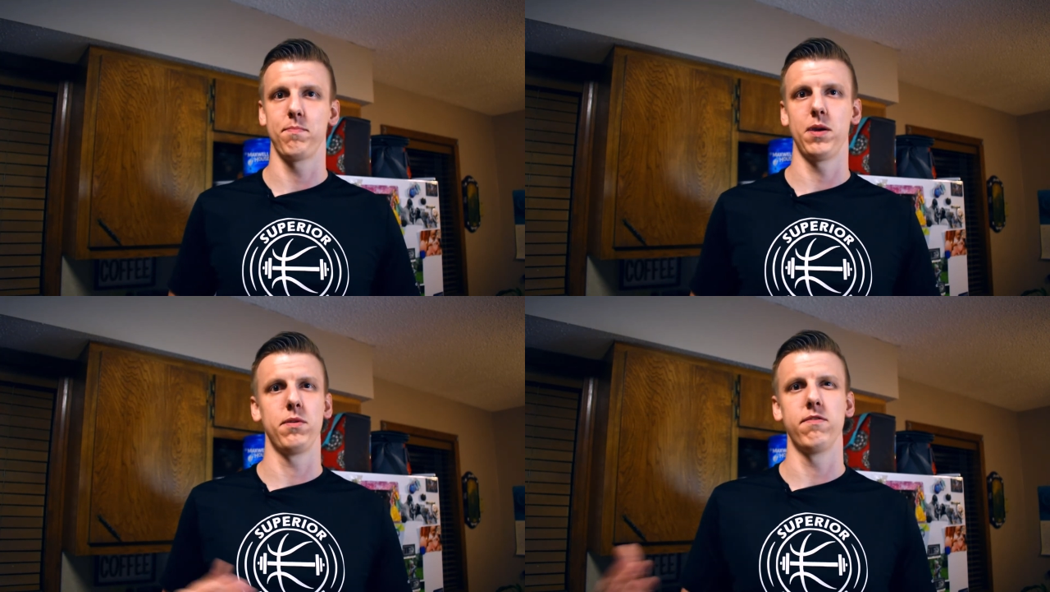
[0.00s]

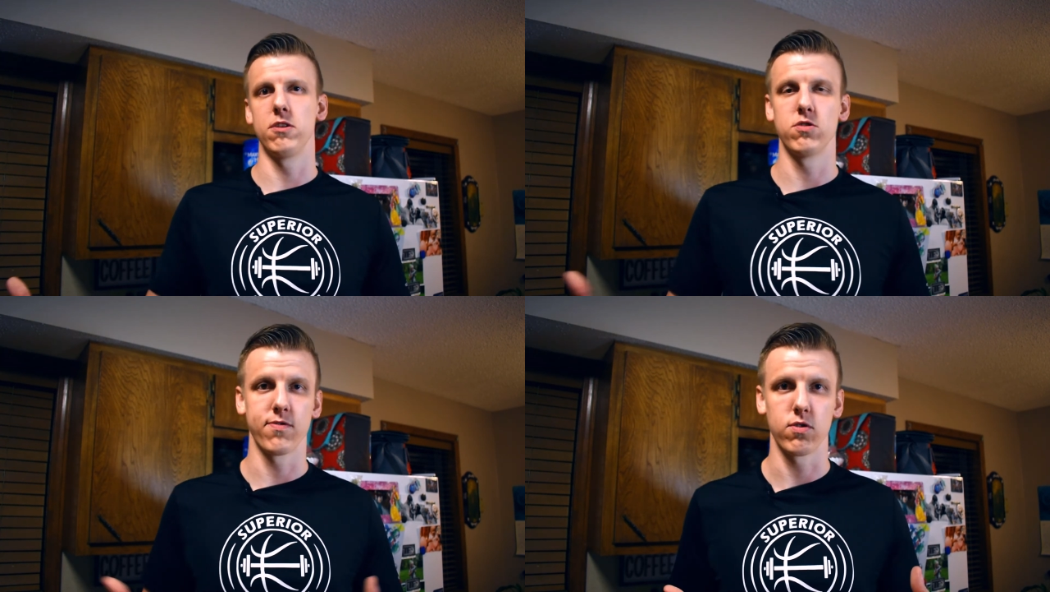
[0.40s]
maybe even
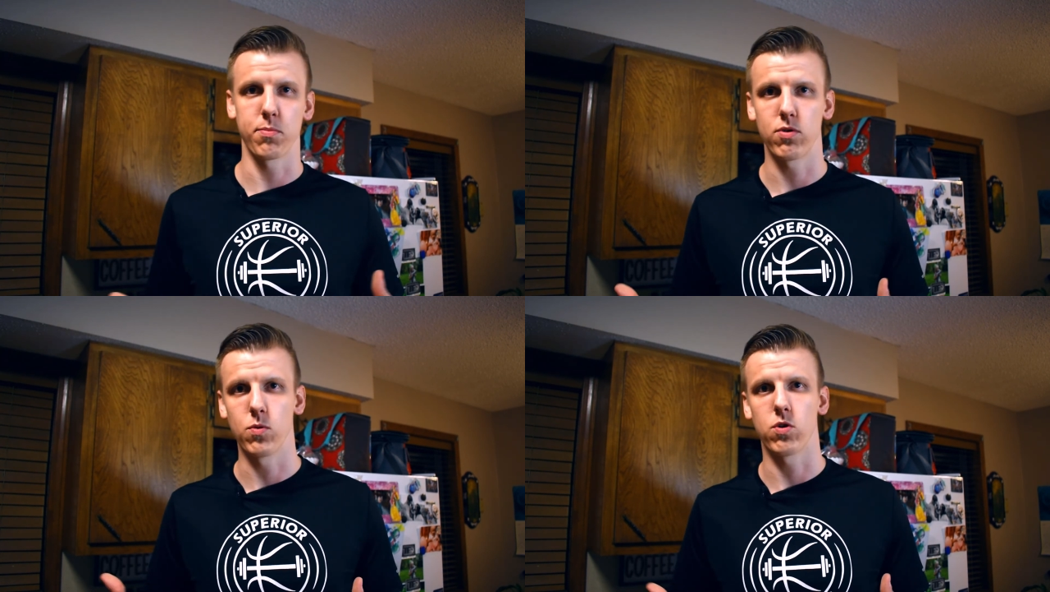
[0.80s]
use it for a
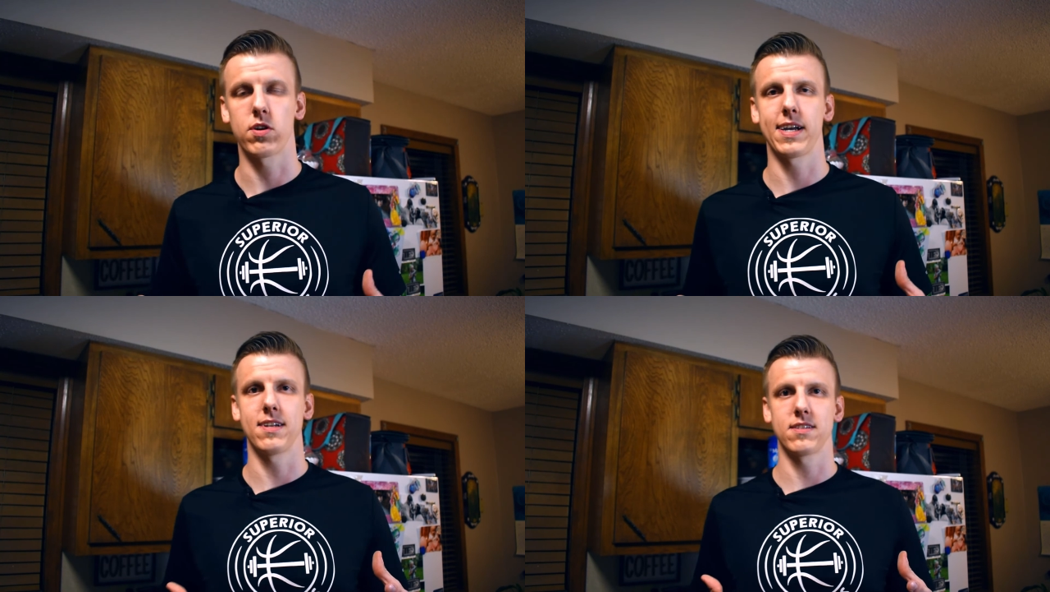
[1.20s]

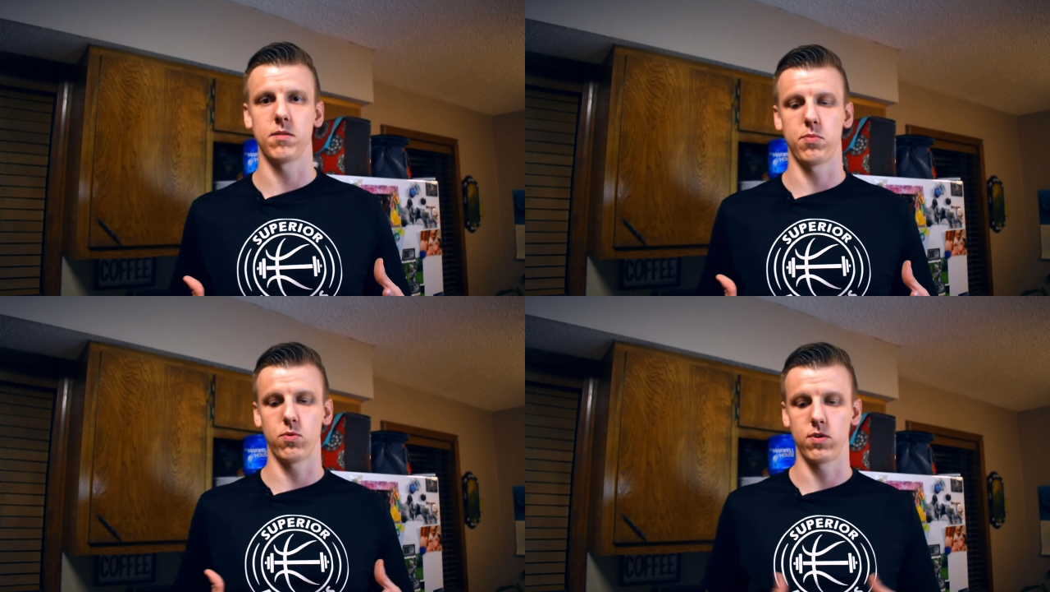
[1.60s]
pre-workout at some
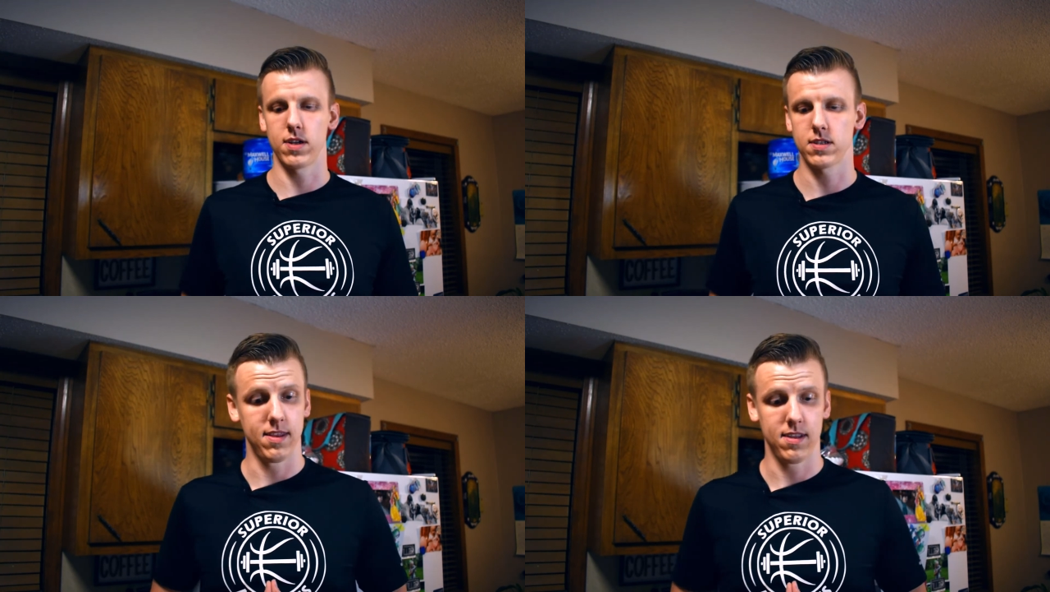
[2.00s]

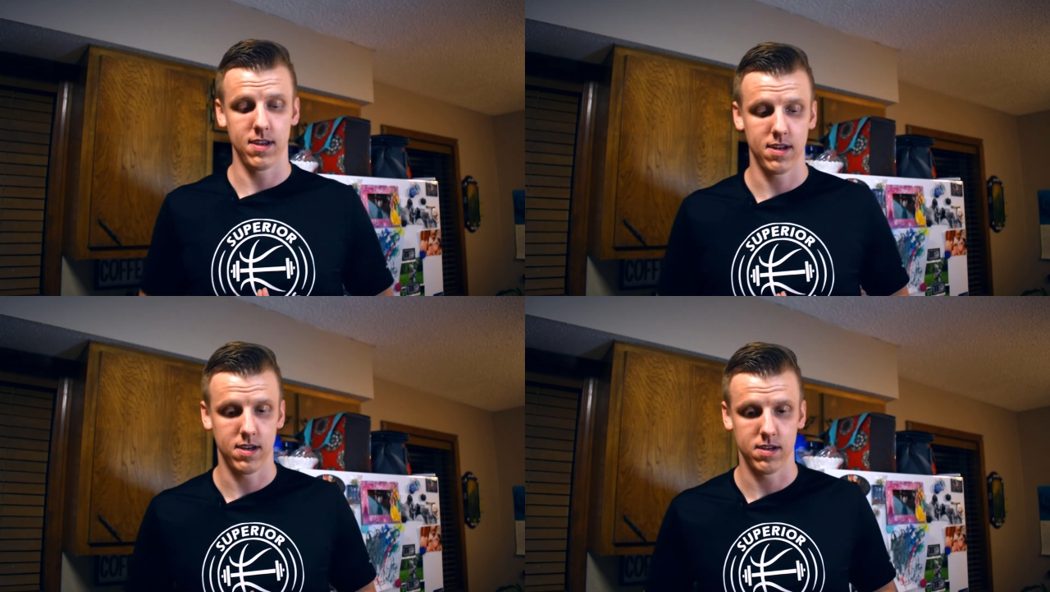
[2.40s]
point, and
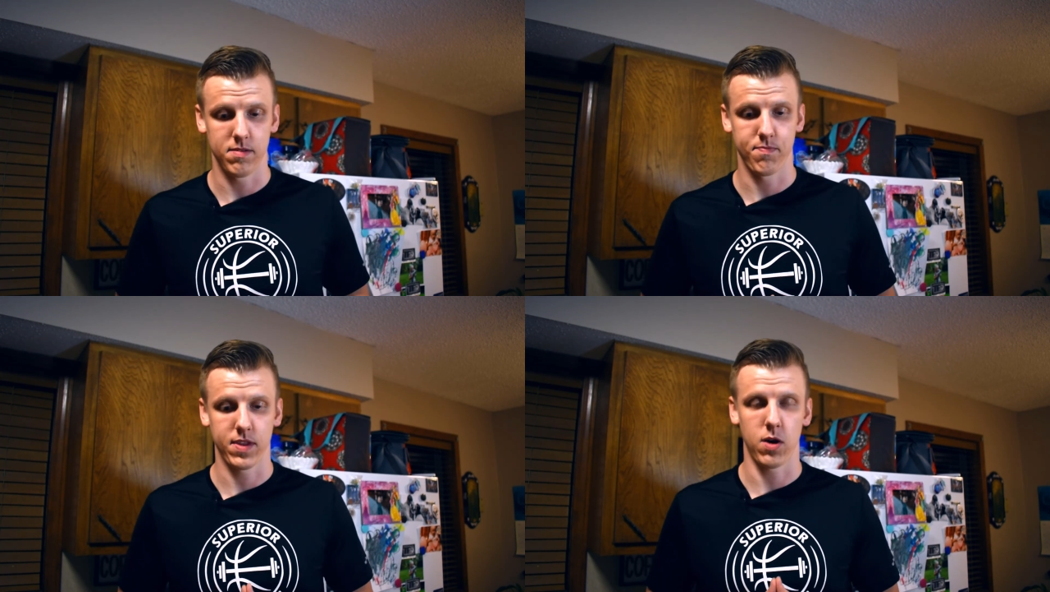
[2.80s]
then
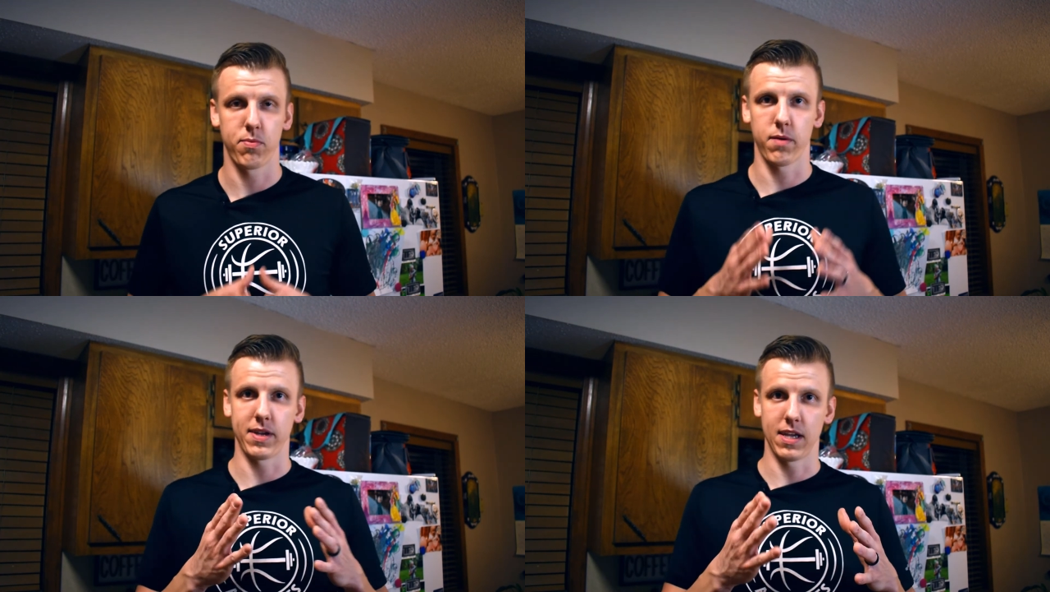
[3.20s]
I'll
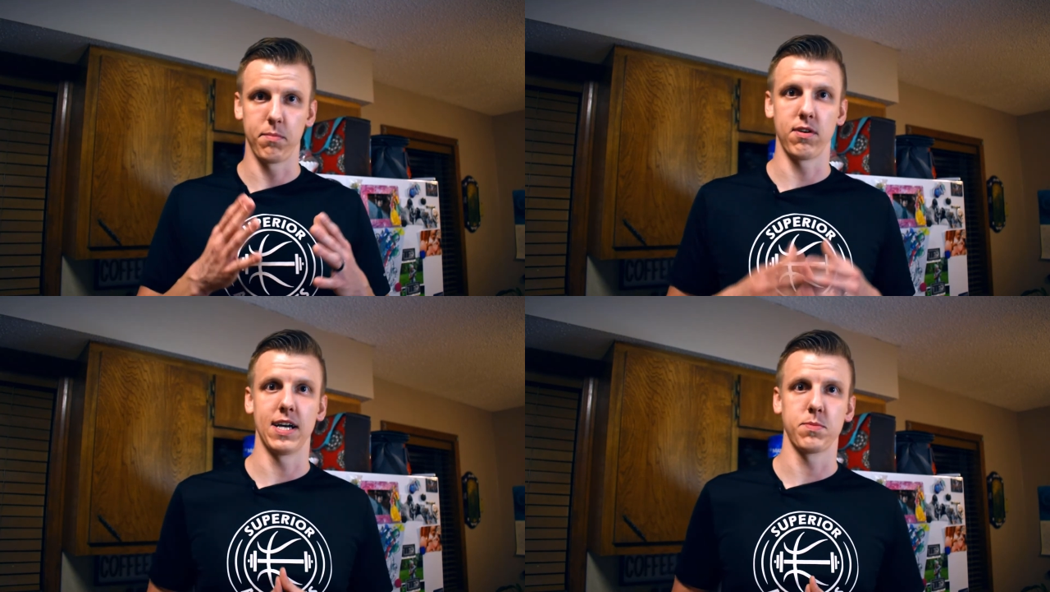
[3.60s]
probably keep
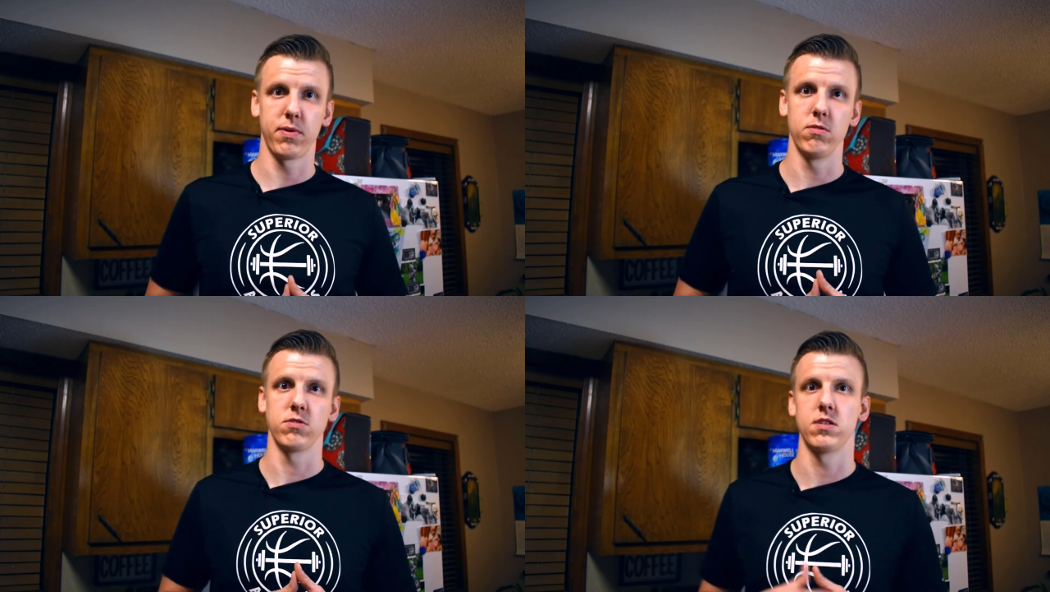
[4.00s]
you guys
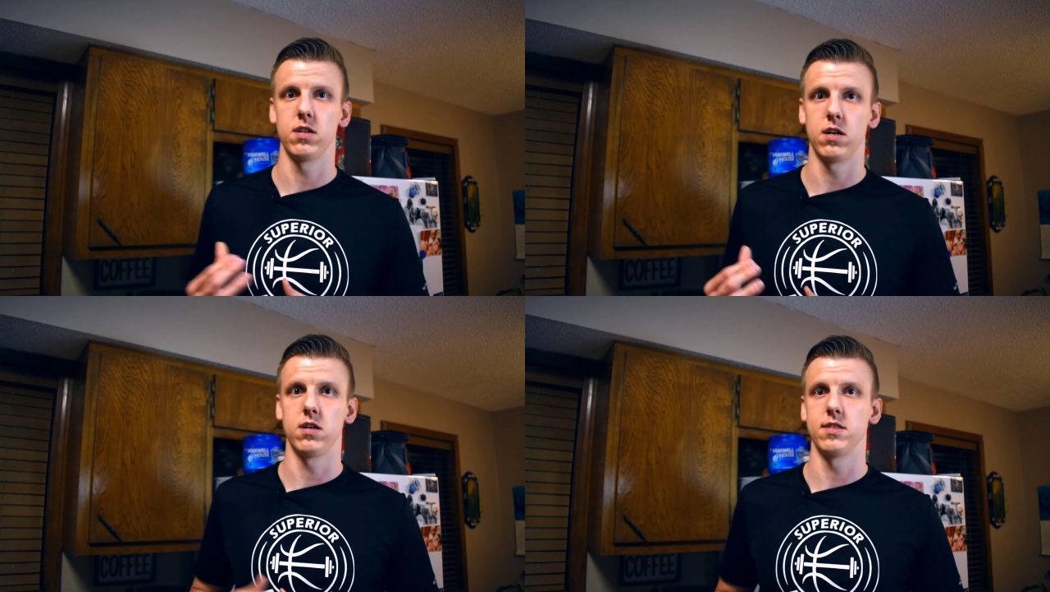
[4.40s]
posted
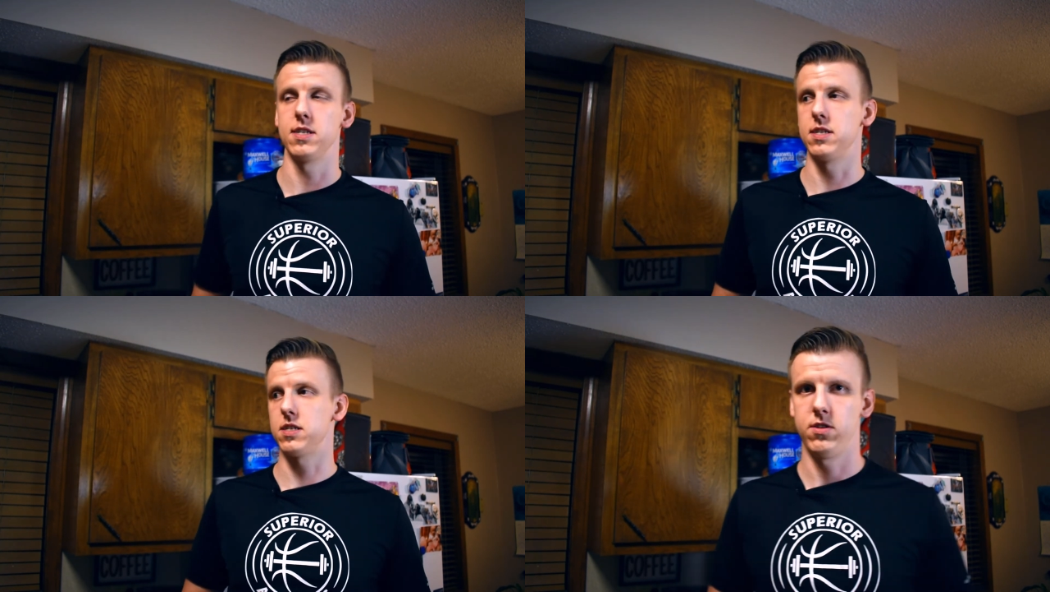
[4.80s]
on this.